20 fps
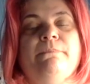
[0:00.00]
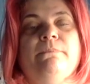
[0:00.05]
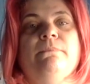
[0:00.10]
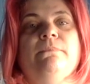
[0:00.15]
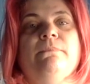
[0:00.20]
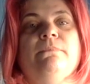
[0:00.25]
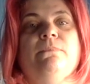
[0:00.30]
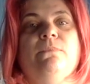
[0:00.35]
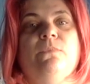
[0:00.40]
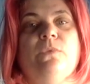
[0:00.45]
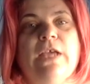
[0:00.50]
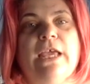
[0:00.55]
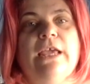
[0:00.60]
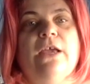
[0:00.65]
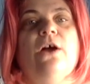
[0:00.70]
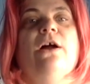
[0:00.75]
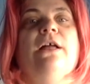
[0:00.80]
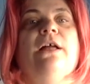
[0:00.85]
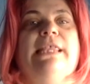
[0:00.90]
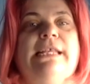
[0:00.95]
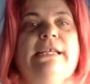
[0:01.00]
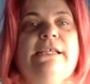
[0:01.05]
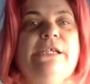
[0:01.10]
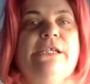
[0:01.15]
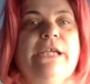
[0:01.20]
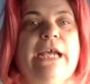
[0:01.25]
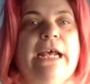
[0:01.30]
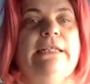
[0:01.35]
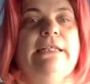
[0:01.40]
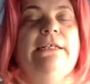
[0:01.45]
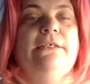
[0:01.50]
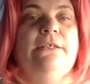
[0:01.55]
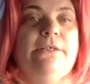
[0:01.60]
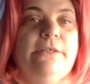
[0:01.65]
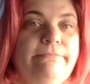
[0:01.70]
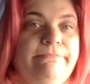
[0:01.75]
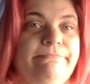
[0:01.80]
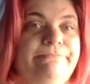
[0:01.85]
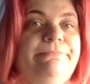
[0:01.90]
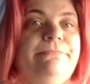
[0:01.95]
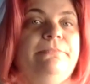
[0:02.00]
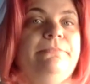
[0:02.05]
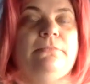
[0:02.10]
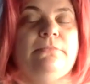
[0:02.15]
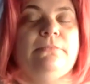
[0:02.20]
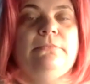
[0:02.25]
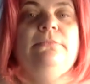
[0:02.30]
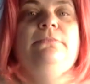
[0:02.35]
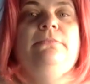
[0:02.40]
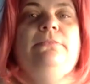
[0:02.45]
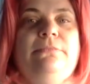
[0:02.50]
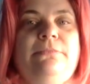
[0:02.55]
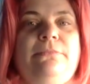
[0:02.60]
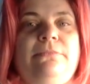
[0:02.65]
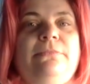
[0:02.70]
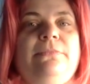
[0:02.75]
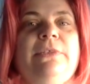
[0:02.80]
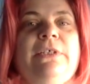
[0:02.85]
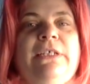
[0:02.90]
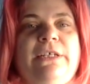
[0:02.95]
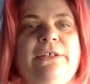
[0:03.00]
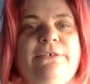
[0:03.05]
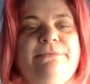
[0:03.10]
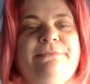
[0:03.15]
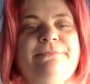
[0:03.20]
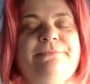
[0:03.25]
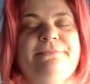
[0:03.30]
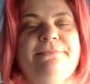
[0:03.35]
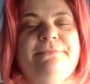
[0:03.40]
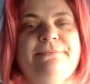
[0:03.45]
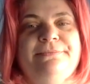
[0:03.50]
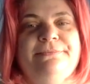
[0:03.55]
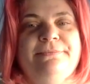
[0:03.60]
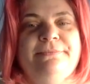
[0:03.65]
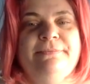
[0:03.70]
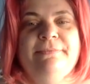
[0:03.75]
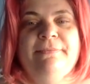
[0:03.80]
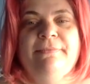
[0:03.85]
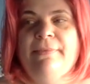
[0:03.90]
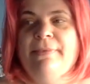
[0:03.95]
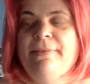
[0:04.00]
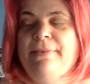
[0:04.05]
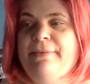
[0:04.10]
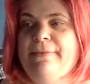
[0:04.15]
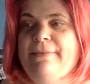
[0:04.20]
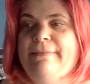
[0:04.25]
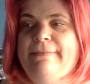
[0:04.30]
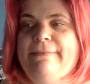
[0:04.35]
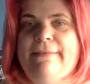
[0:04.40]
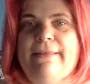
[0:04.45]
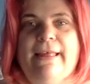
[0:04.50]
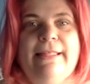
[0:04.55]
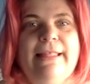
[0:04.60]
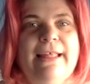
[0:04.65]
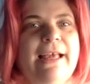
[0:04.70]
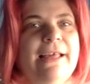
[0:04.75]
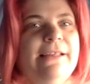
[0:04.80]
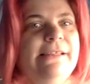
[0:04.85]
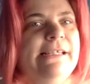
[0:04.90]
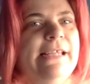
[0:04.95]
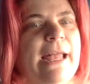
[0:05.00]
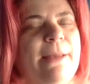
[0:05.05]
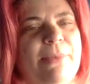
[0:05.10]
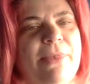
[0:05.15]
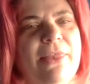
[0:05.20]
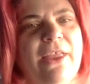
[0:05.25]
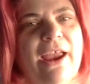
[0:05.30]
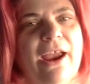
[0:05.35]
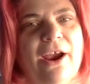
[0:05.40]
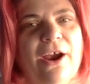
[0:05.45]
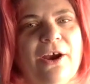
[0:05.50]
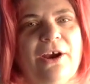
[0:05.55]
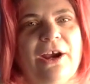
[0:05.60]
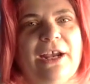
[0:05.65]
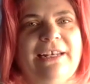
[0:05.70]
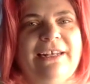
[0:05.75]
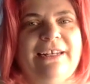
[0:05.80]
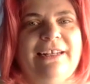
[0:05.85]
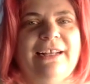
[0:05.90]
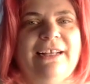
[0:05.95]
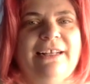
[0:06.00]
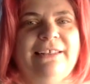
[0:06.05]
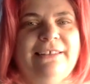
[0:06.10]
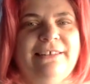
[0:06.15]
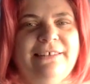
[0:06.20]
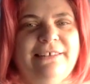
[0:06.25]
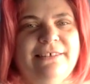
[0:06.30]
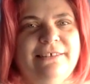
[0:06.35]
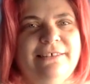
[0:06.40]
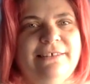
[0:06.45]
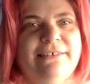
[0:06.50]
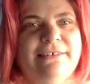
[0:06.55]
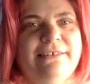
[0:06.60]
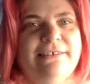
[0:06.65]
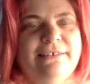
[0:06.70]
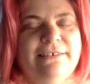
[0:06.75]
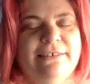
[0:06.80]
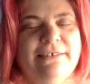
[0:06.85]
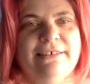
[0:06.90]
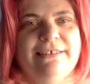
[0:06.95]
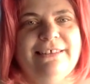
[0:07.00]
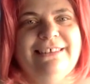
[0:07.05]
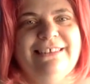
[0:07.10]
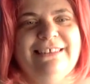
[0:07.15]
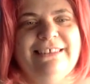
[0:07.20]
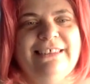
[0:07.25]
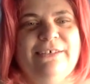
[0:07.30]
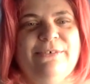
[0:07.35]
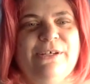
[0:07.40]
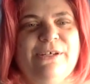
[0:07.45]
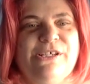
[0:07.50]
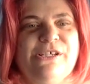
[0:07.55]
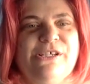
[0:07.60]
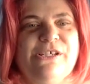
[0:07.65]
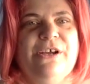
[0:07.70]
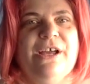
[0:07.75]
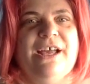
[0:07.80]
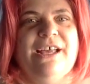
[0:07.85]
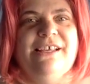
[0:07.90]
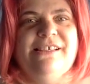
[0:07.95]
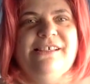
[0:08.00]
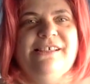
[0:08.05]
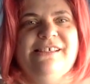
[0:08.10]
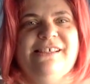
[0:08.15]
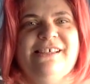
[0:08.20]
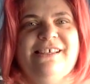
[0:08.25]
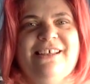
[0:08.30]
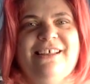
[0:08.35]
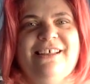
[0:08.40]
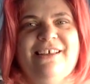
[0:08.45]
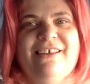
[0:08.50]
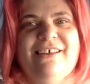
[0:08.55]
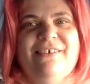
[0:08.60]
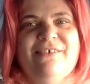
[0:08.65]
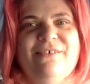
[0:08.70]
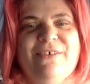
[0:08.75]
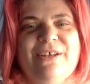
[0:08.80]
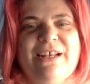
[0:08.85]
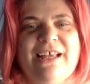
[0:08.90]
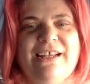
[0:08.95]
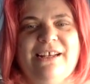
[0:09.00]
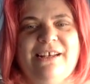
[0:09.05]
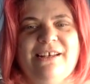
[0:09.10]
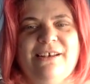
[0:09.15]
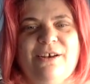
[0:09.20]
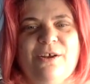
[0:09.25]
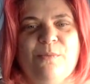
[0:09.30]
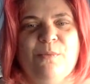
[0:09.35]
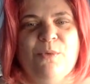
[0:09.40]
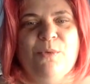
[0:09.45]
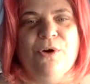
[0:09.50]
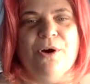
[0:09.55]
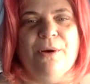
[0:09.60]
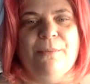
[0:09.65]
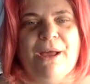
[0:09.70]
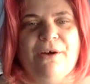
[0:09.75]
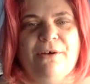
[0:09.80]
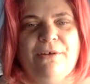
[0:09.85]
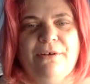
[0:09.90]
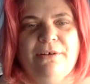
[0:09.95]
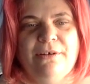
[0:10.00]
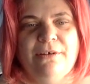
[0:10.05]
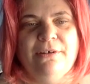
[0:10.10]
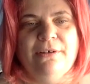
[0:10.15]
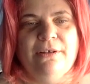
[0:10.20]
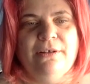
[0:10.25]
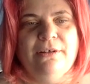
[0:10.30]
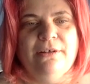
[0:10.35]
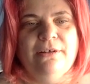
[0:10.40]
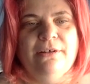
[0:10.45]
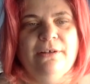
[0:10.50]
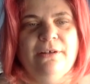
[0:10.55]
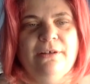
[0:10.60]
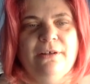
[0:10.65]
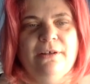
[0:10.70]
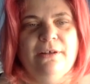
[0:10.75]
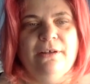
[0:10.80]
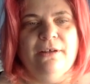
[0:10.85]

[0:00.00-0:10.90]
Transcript: take on this challenge. Um, I think I'll stop there and uh, see what you guys Great. know more about. Well, I have